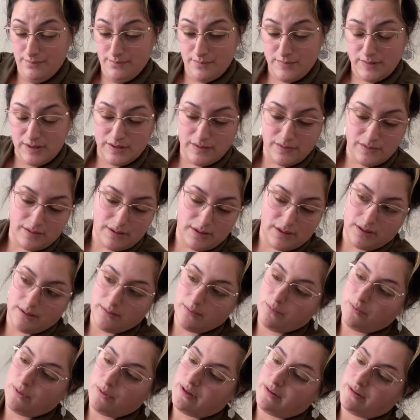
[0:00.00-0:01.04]
Let's see,
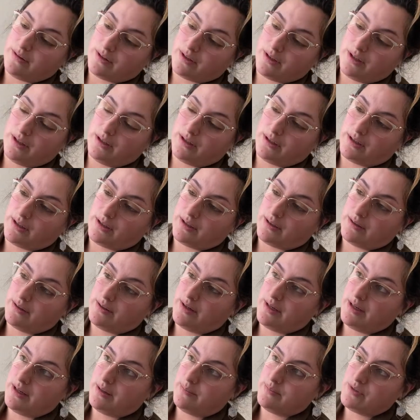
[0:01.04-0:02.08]
what other color?
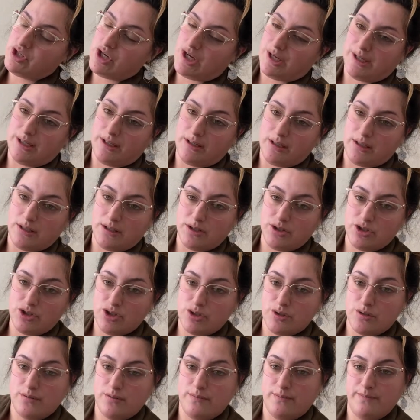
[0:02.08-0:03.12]
Hurry up,
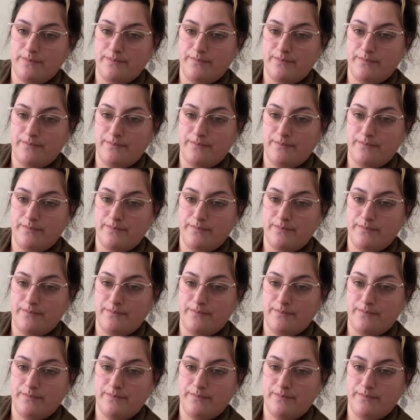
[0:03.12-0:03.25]
change.